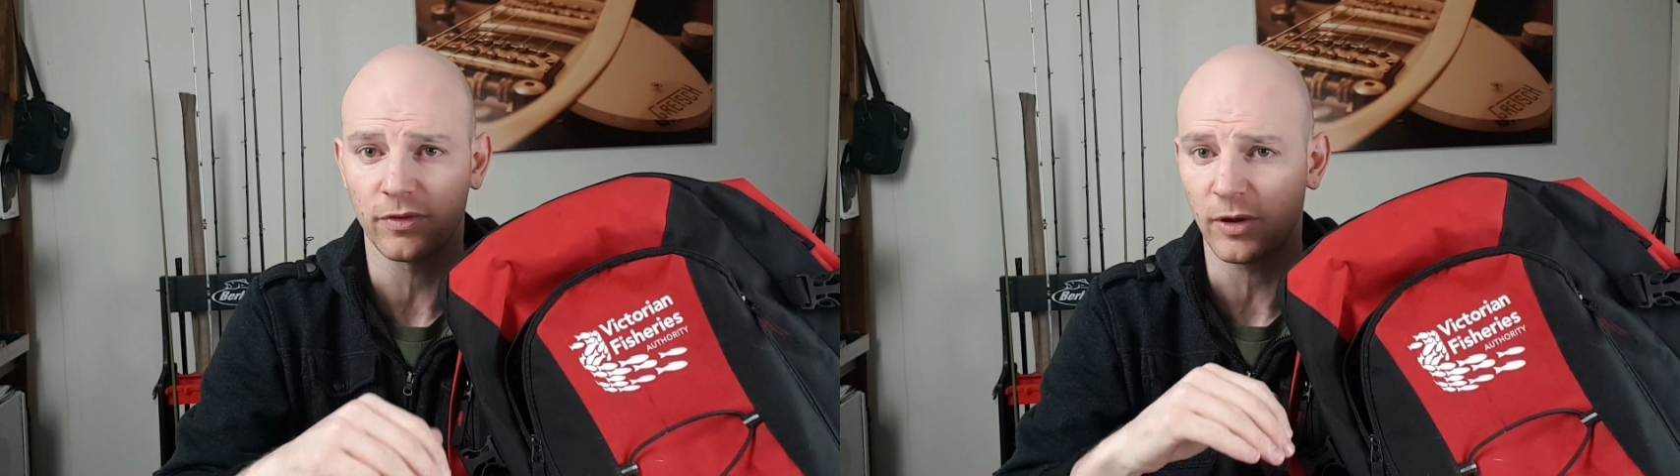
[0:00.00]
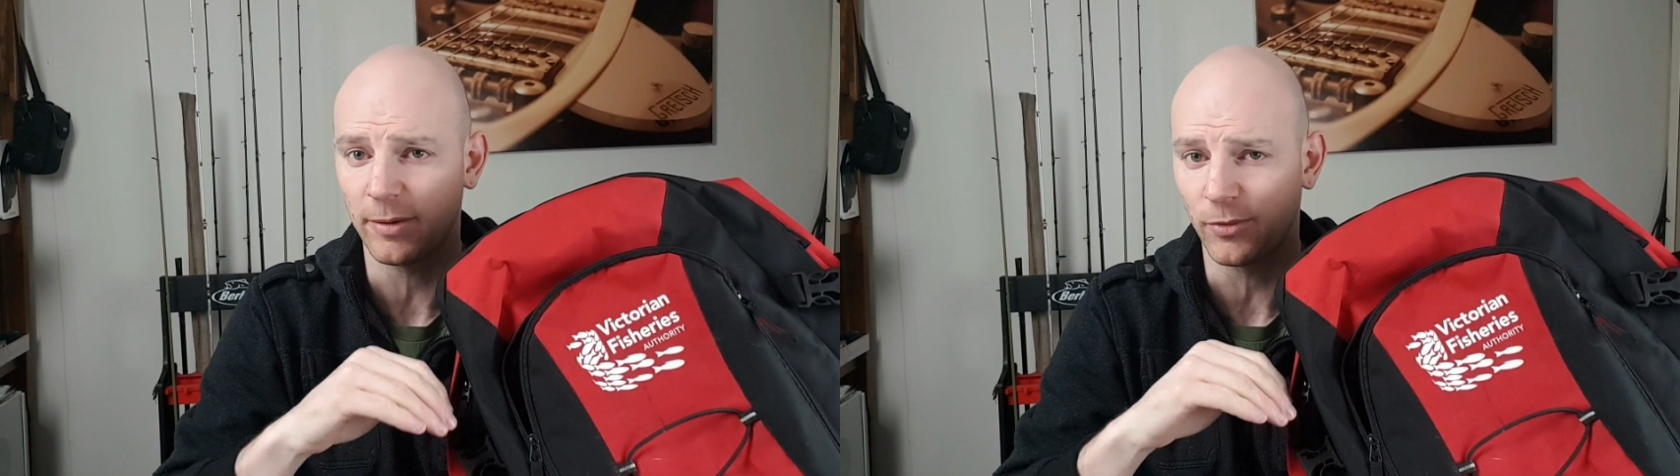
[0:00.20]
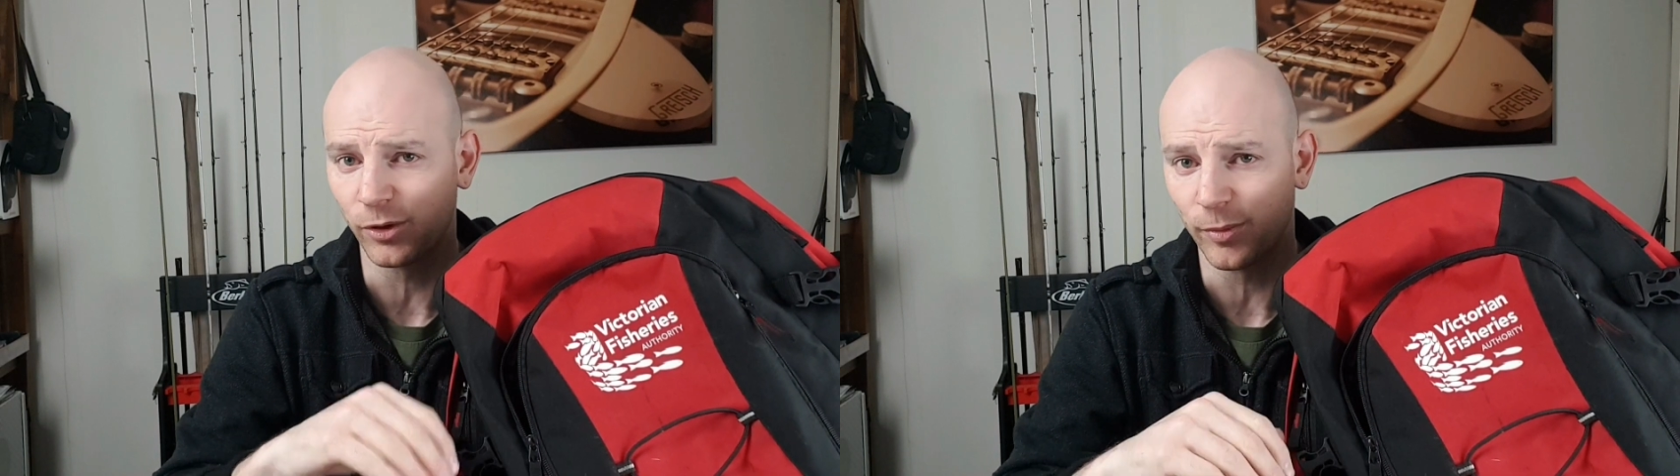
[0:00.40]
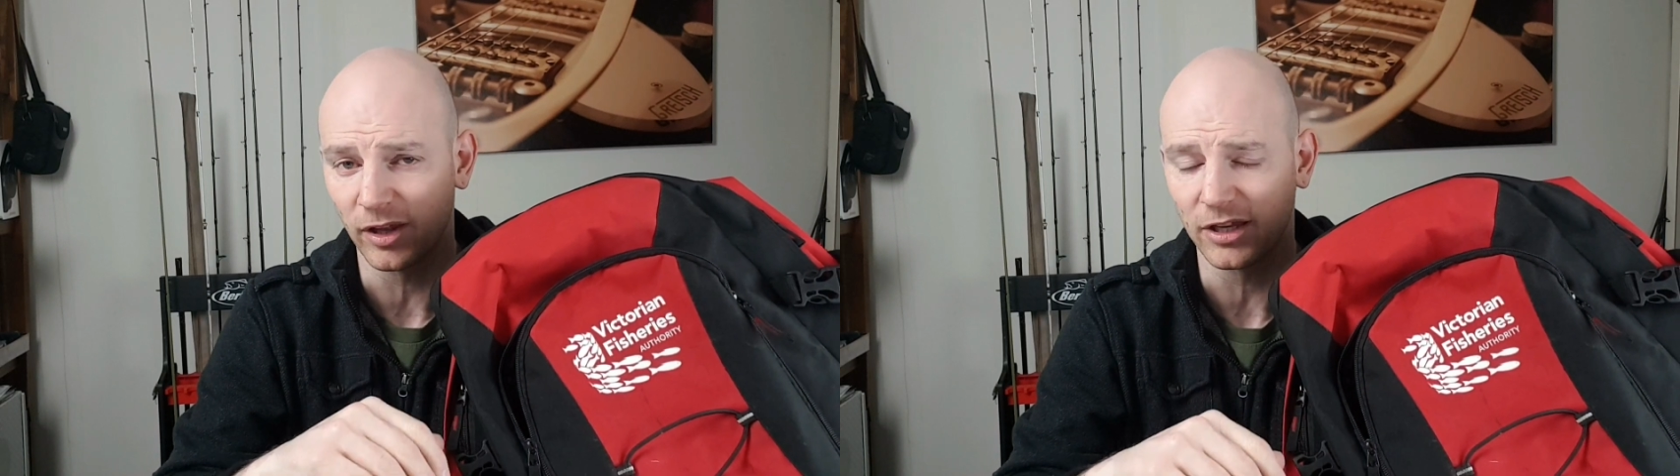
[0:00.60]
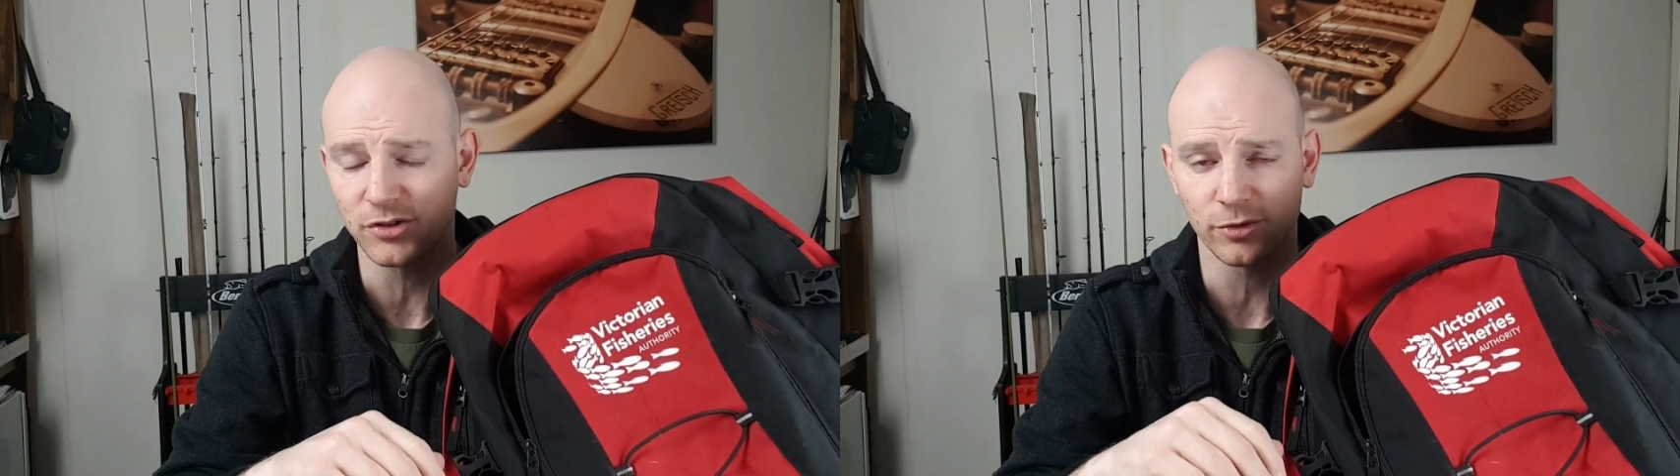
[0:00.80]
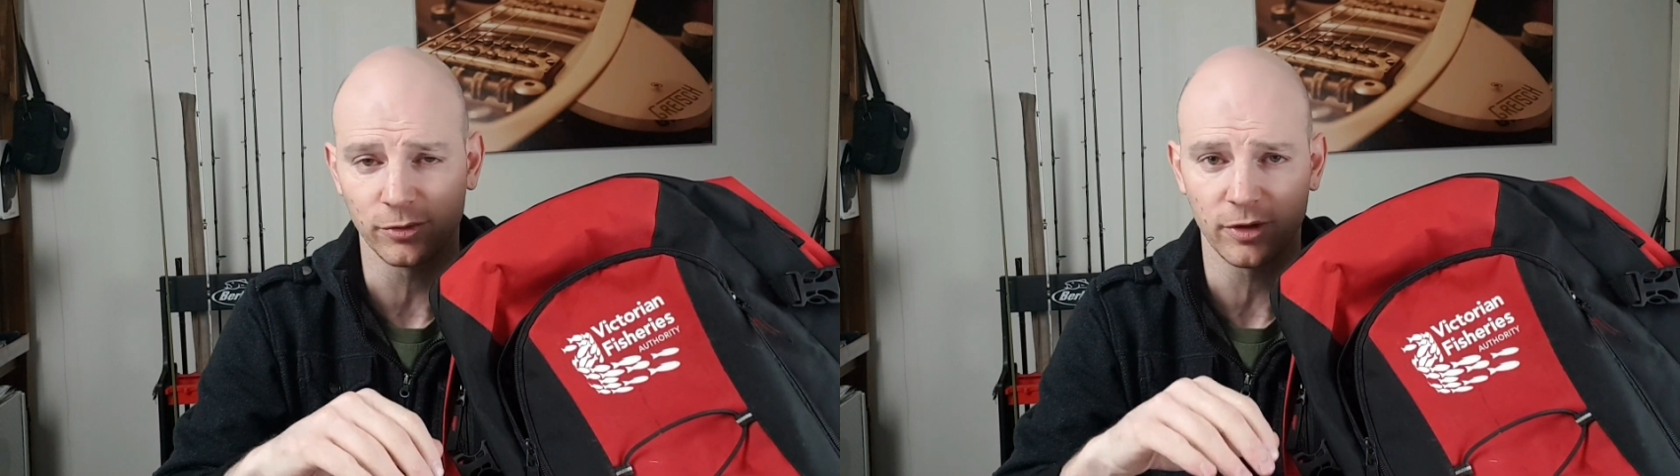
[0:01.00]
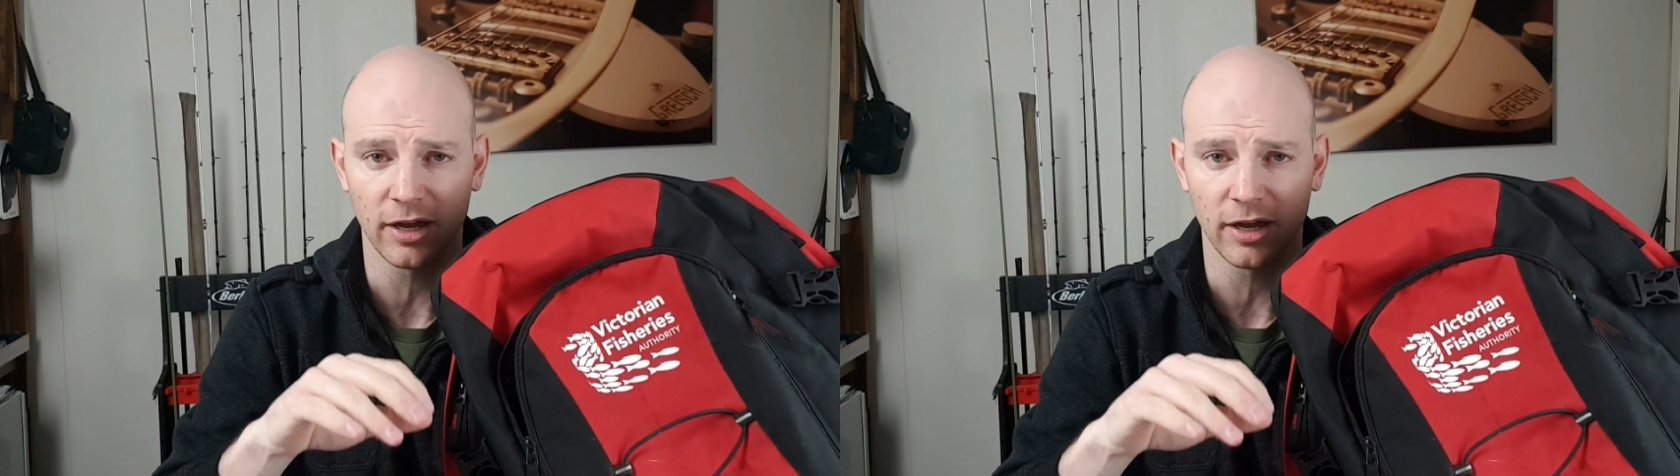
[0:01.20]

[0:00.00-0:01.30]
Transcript: They'll keep all my electrical